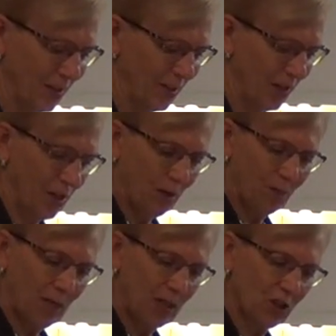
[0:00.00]

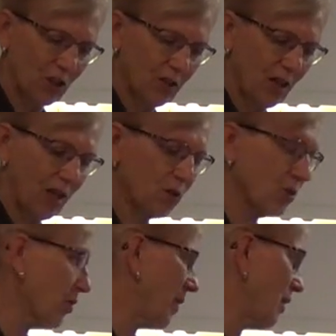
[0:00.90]
I'll
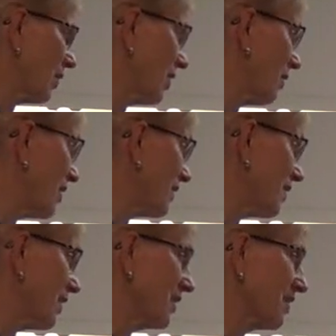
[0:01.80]
talk about
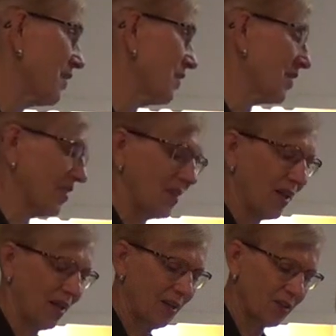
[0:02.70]
Clarissa is going to
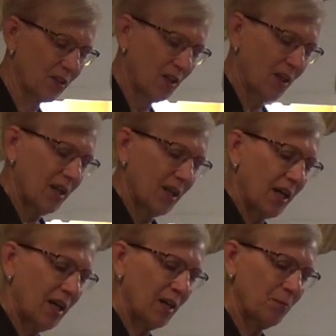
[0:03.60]
start.
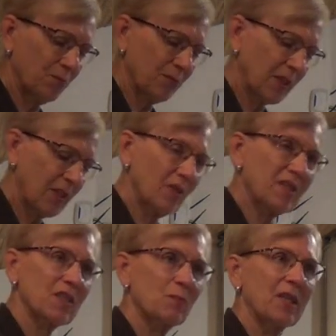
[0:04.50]

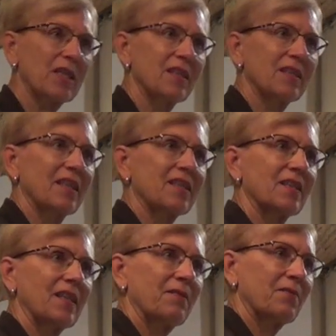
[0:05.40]
Clarissa's been in
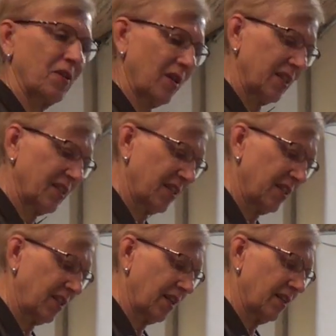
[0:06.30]
Italy for
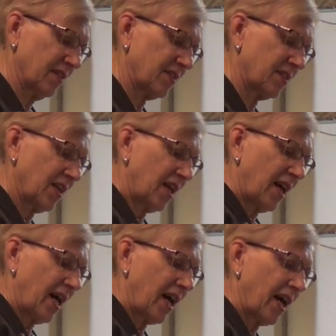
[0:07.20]
19 years,
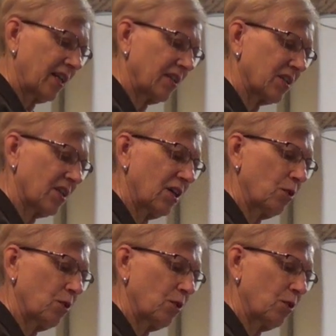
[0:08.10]
and